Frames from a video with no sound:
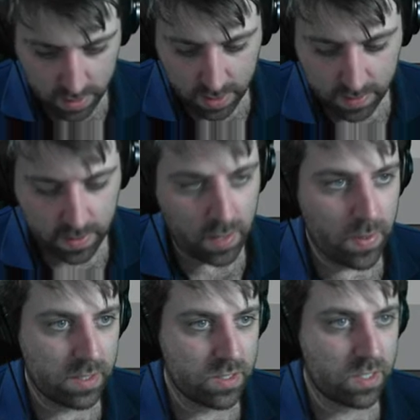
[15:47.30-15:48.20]
And then I
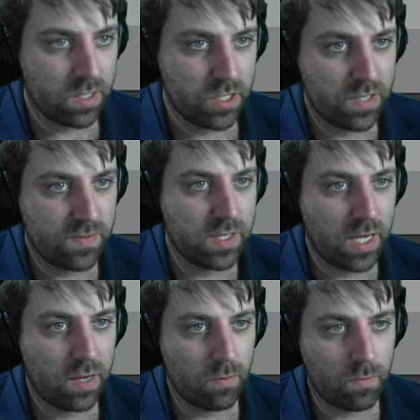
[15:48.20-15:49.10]
might just go Shift
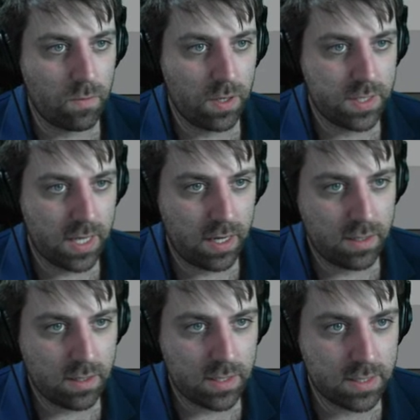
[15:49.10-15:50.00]
D,
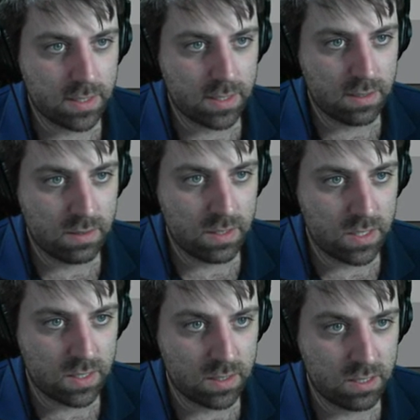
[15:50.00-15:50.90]
rotate. Let's
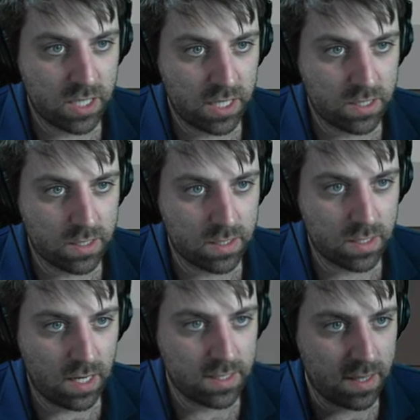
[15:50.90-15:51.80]
just change the
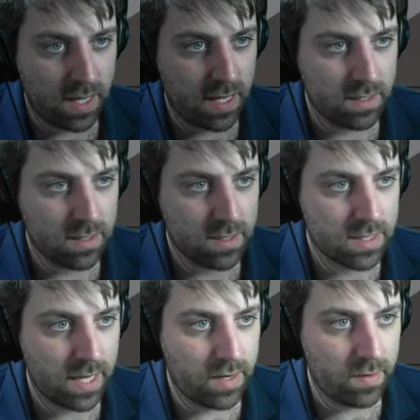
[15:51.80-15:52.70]
size of that.
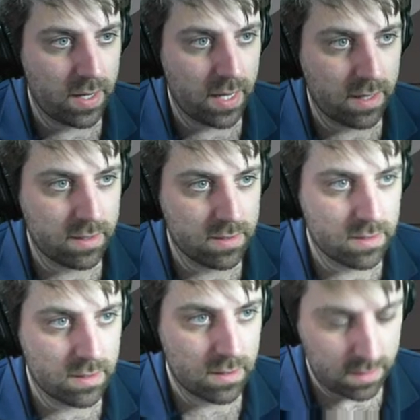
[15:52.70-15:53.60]
Scale
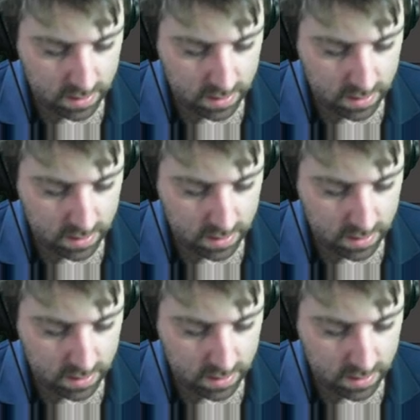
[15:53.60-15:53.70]
X,